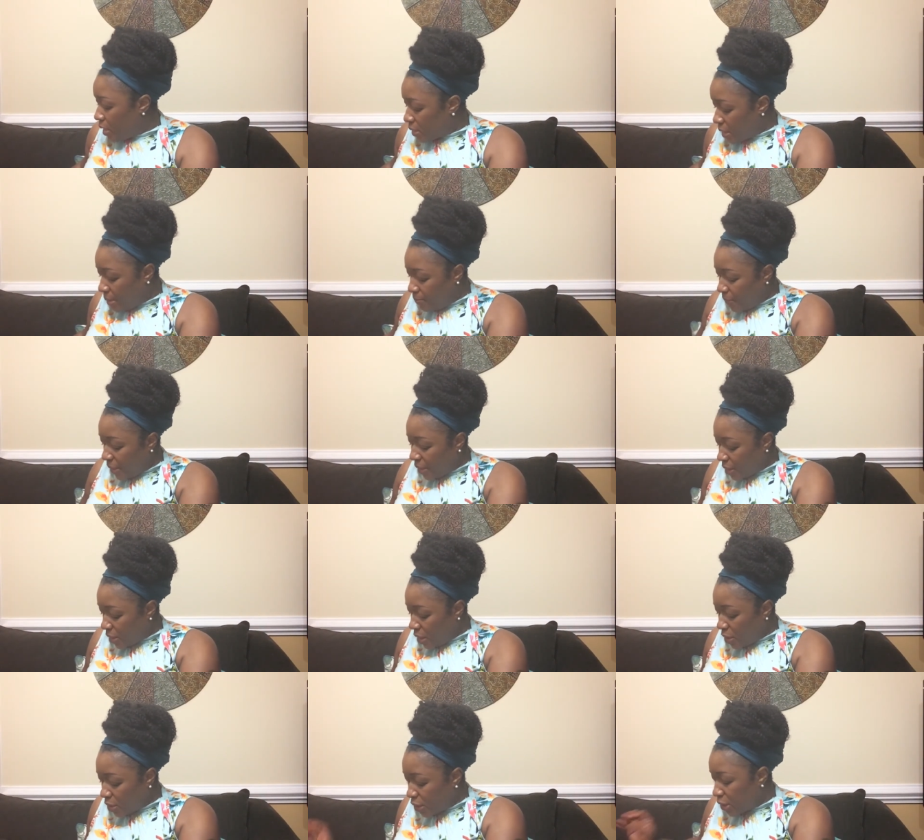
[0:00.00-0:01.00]
So I picked
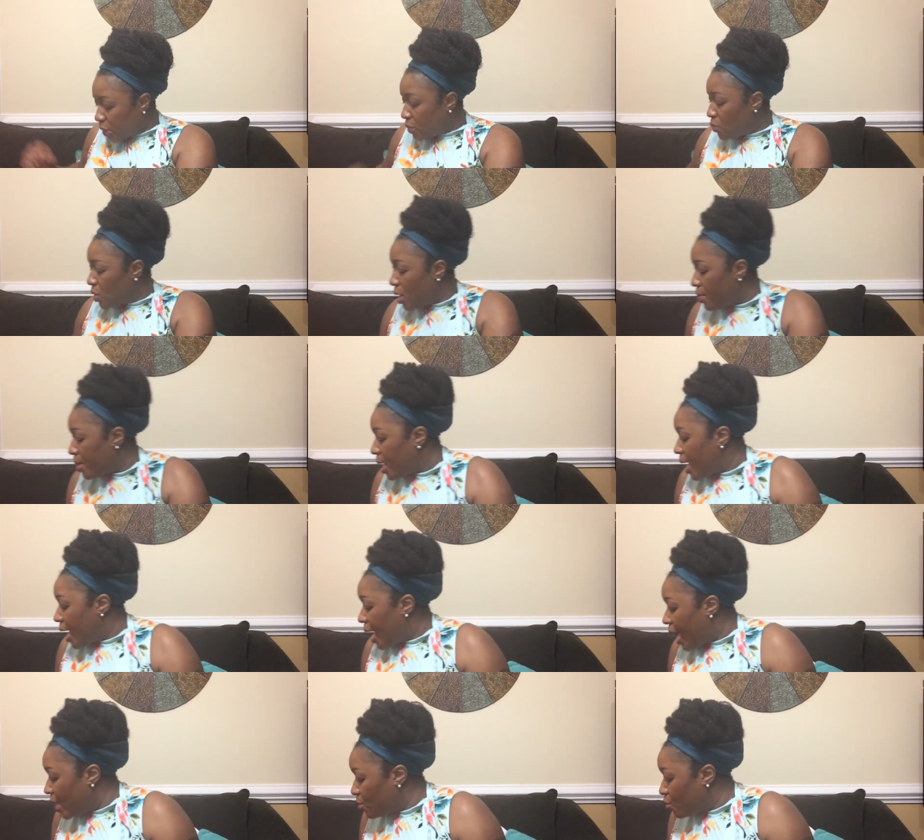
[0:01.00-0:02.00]
those two up.
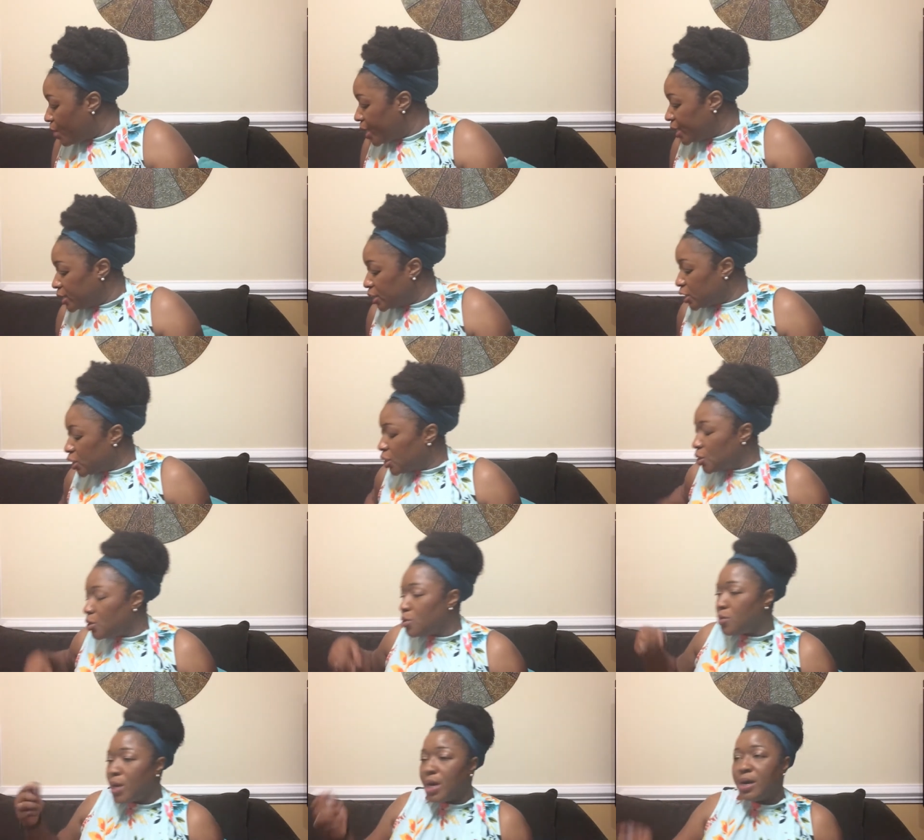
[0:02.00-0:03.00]
I went
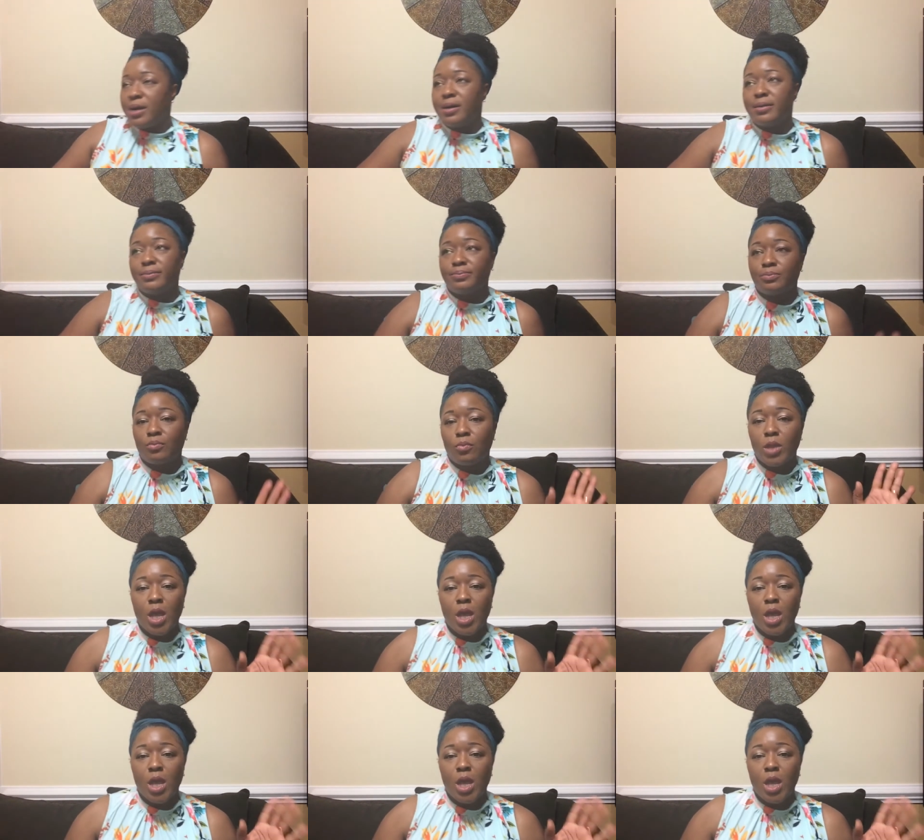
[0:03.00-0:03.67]
to um,